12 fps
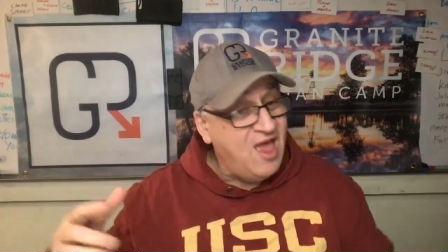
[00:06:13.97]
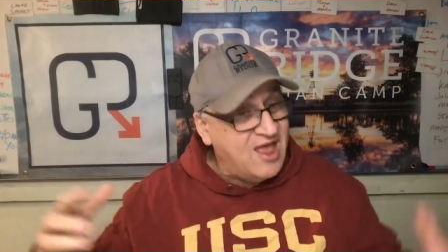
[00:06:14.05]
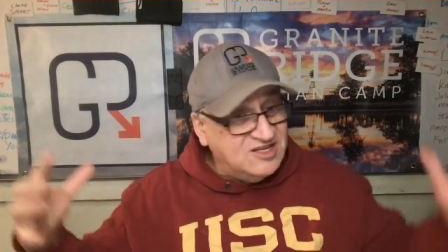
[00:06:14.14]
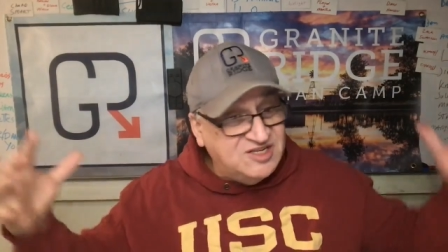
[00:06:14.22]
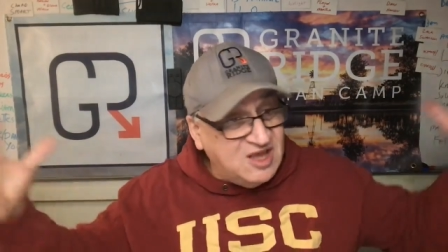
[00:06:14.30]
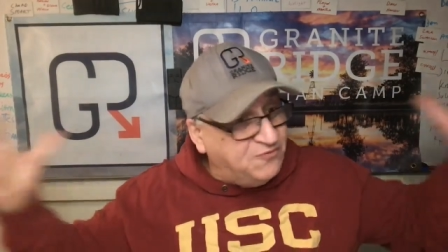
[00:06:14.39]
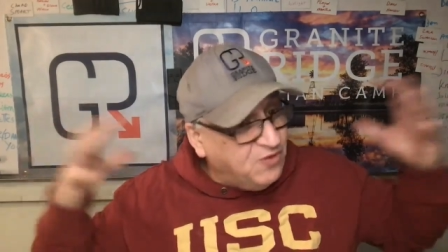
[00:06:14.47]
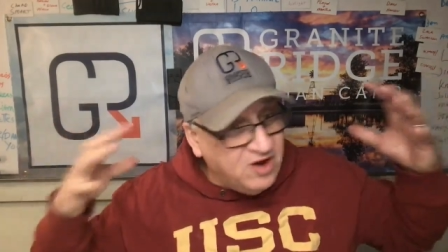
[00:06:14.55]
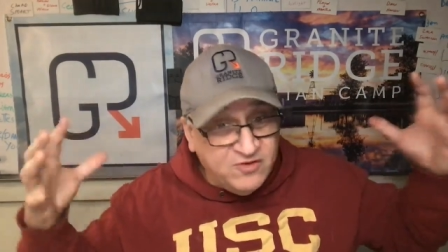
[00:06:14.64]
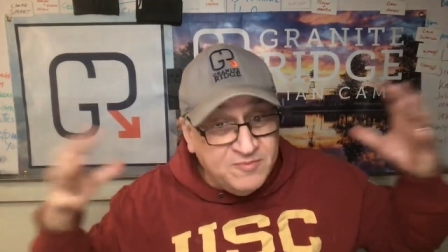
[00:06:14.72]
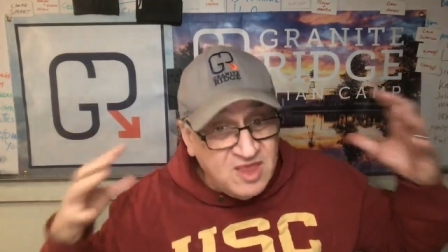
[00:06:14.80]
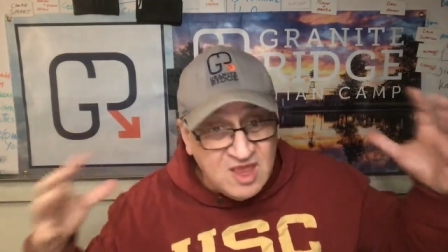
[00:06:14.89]
and
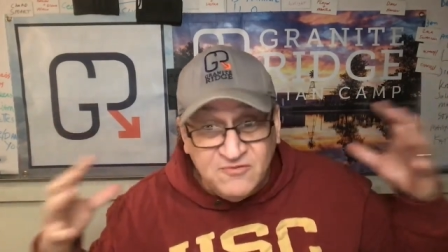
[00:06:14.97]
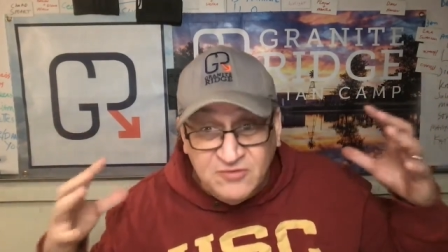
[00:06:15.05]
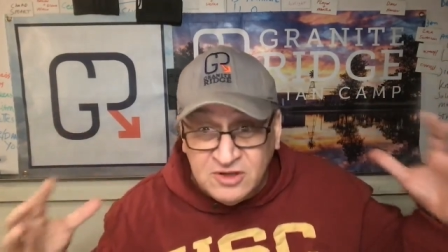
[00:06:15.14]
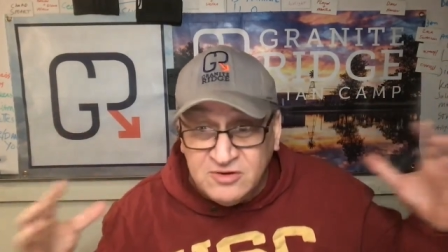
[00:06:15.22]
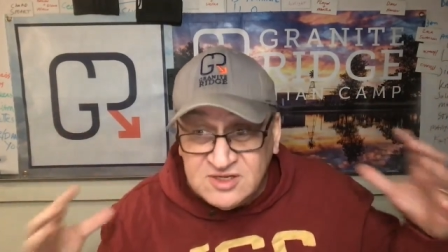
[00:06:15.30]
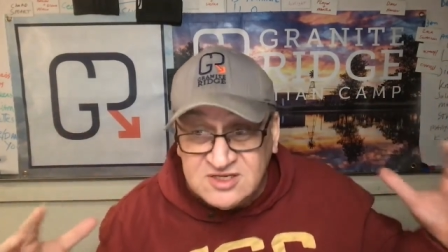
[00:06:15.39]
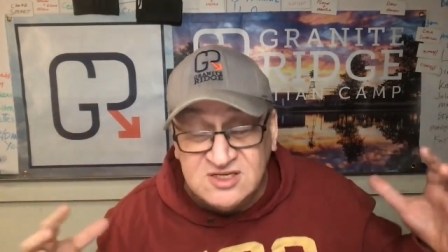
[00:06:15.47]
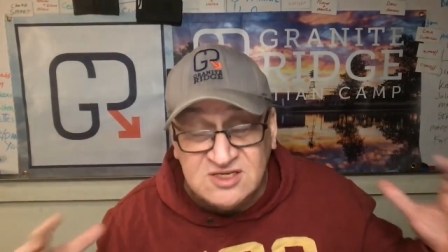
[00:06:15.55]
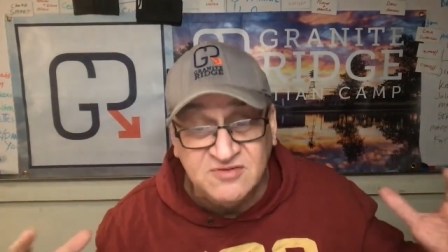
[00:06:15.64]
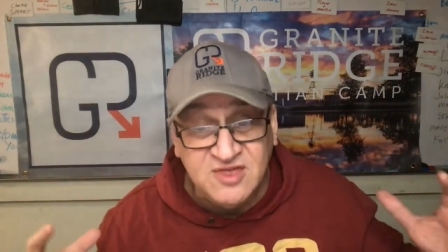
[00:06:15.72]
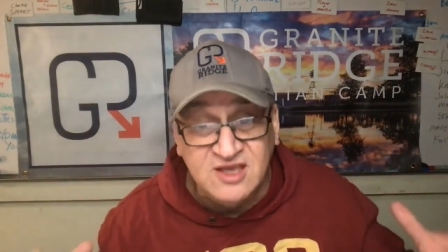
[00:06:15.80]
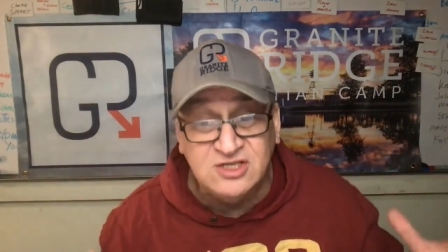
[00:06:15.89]
suffering from the influences
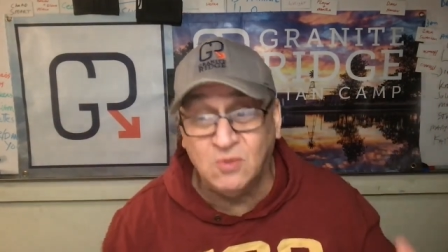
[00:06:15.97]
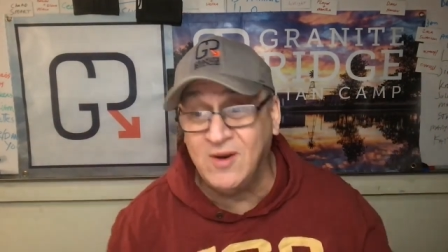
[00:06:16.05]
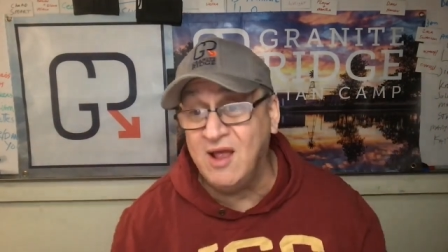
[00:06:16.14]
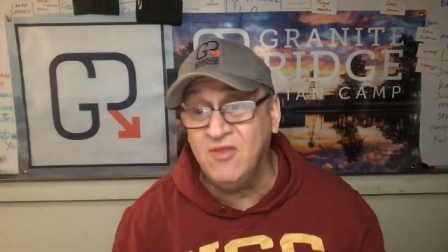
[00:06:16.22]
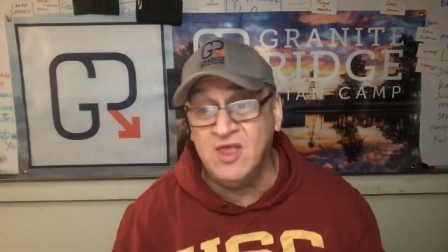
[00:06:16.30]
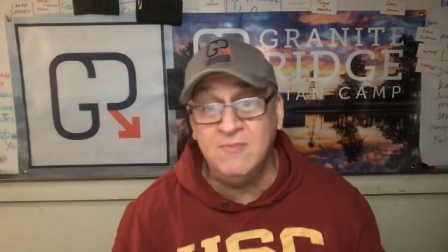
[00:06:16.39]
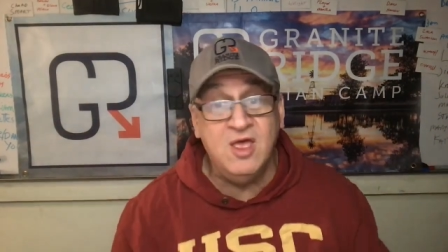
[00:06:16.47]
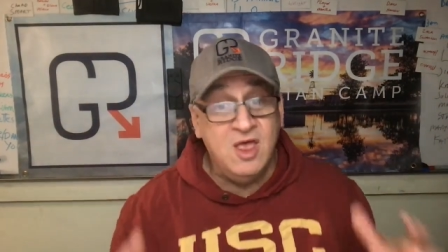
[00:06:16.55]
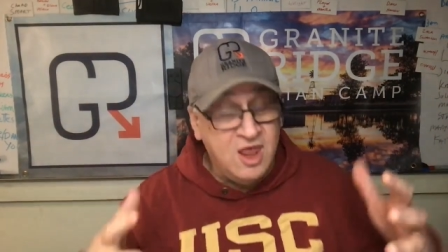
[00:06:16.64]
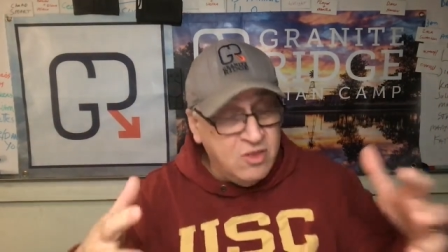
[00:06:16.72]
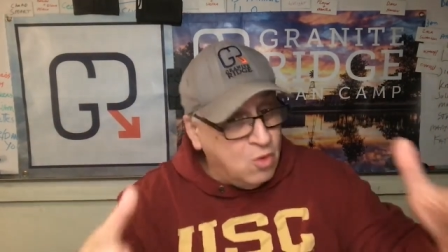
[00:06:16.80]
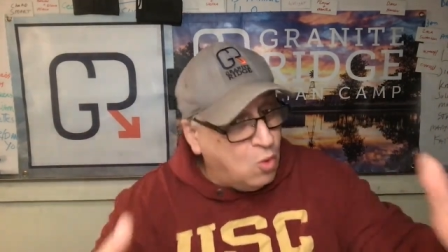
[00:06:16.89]
of things around them
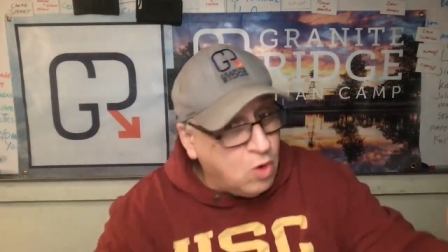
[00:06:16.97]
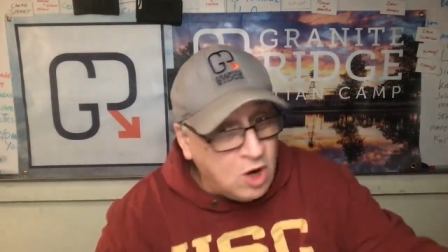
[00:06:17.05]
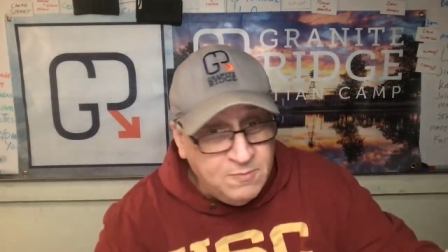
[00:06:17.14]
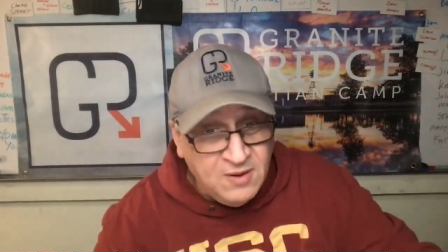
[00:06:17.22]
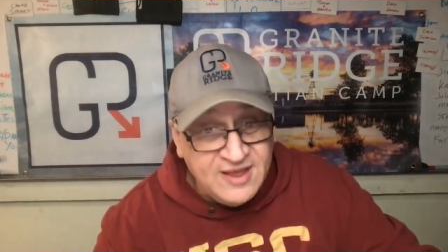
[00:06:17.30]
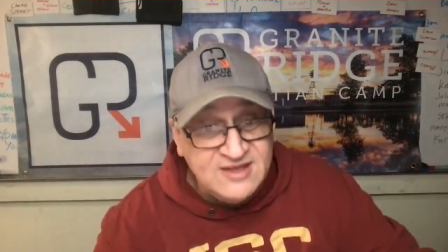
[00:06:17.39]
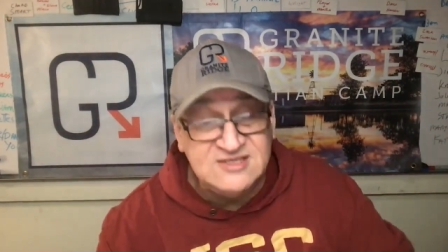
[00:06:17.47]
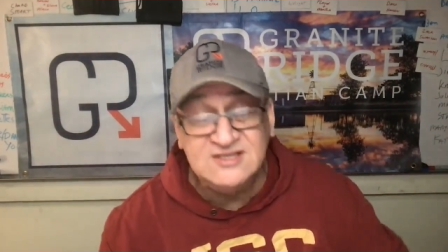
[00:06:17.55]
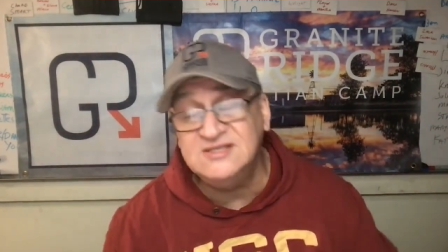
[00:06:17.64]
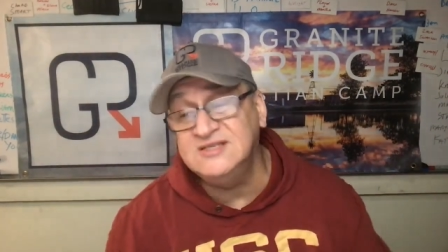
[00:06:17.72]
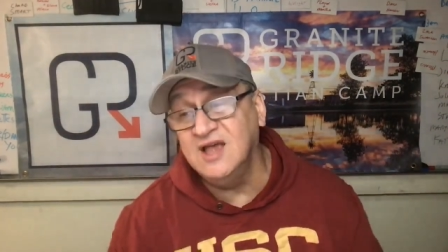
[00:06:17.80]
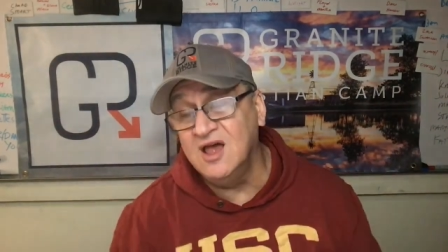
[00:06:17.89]
in the
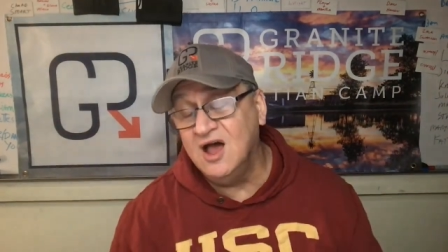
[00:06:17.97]
workplaces,